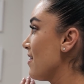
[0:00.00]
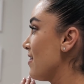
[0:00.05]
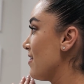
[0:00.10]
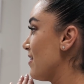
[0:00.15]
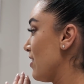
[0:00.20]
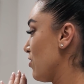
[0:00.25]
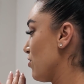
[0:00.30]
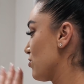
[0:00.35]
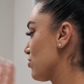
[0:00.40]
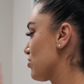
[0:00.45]

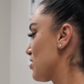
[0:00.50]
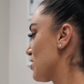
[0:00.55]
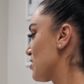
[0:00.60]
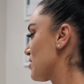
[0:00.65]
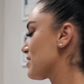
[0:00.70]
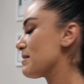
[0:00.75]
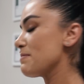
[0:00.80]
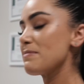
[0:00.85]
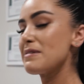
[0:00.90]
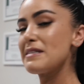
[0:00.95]
there's
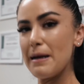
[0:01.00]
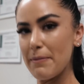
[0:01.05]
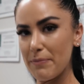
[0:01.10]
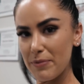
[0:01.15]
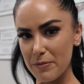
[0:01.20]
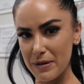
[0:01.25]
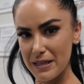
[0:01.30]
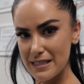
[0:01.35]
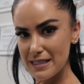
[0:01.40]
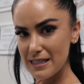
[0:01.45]
some
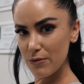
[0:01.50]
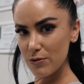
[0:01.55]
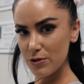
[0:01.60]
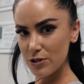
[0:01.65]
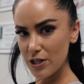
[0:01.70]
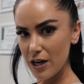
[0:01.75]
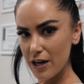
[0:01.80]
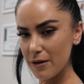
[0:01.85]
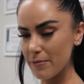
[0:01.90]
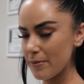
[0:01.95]
supplements that we'll
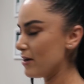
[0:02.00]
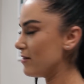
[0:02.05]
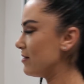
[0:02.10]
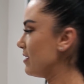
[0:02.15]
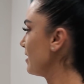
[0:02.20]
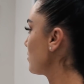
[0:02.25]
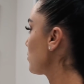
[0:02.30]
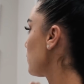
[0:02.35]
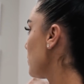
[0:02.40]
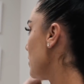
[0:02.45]
talk about
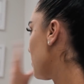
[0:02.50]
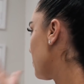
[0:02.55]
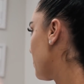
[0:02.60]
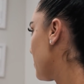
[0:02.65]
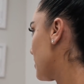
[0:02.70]
next week,